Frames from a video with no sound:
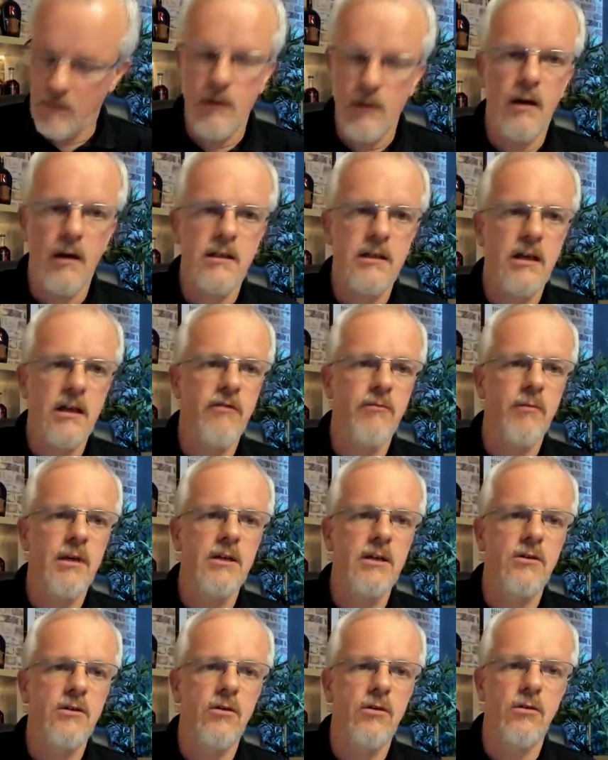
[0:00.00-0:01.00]
Has given me
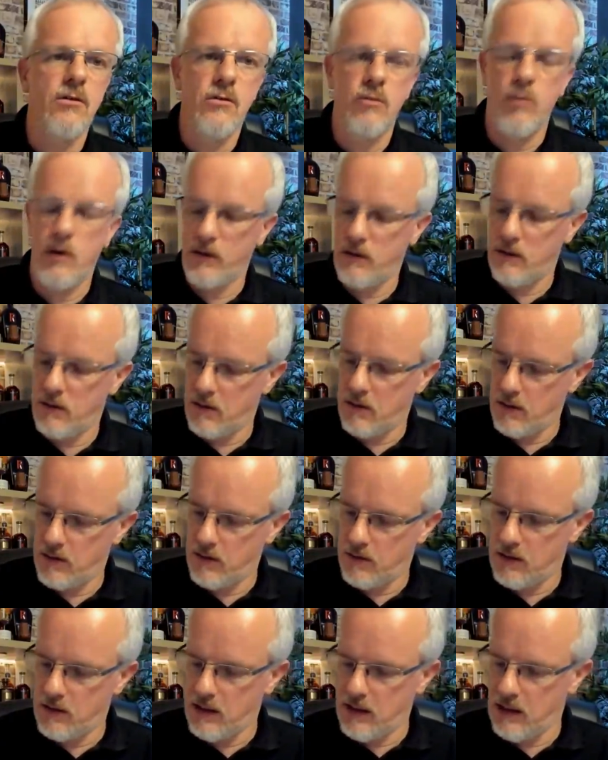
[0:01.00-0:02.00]
his code. 1,
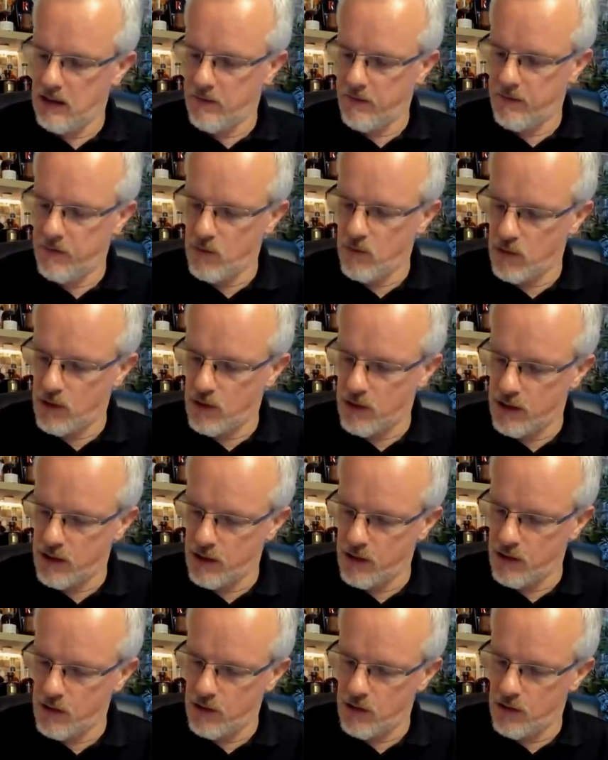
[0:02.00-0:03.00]
3, 4,
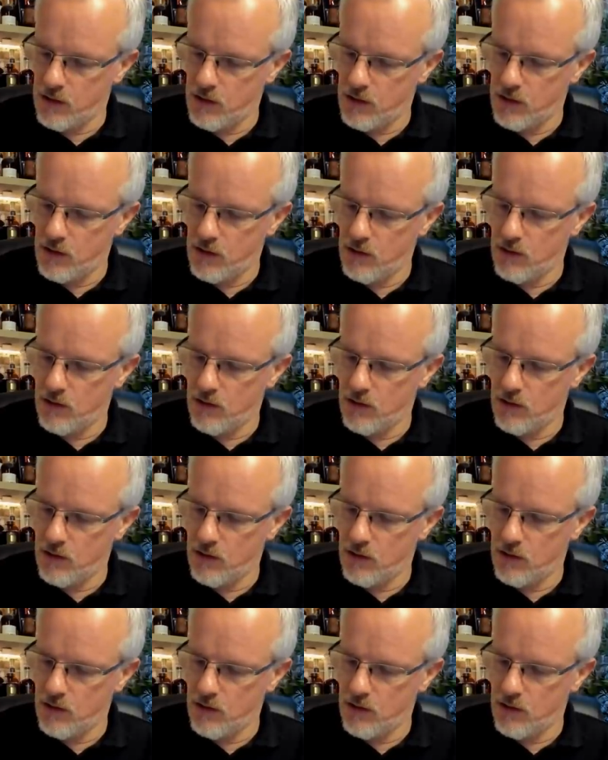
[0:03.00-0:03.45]
2.